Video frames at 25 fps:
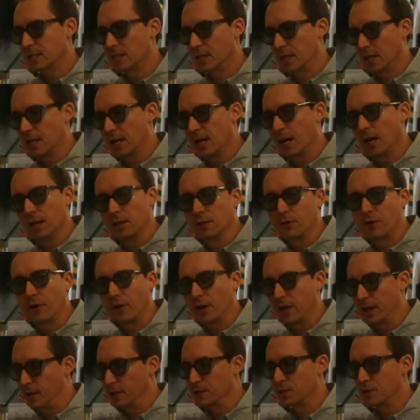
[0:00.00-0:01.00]
the
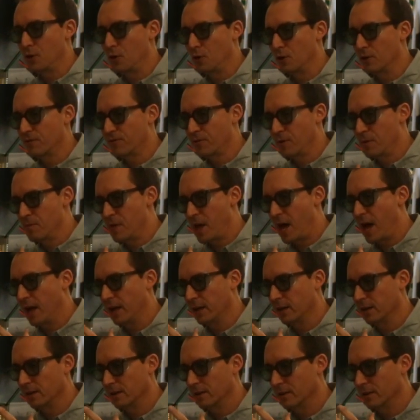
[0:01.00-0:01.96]
coloring is going from that